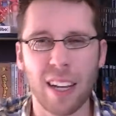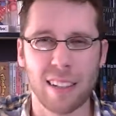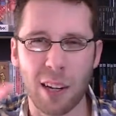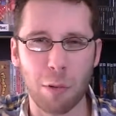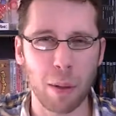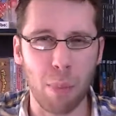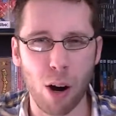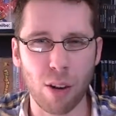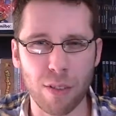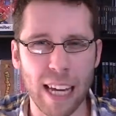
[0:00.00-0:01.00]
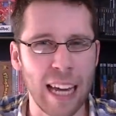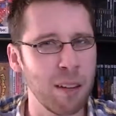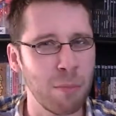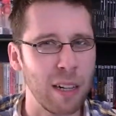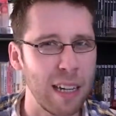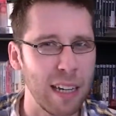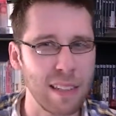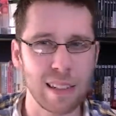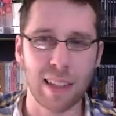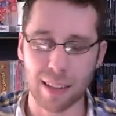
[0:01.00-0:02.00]
it's not really part of canon, but it
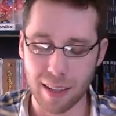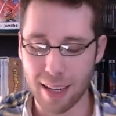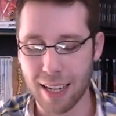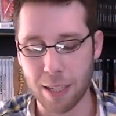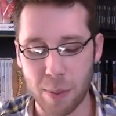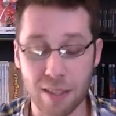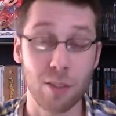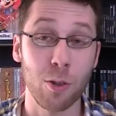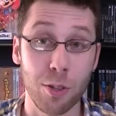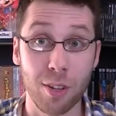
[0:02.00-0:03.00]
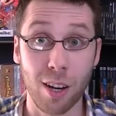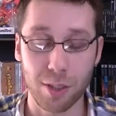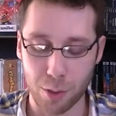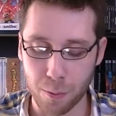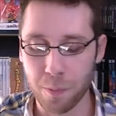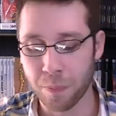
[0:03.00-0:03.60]
is, like, it depends on who you talk to.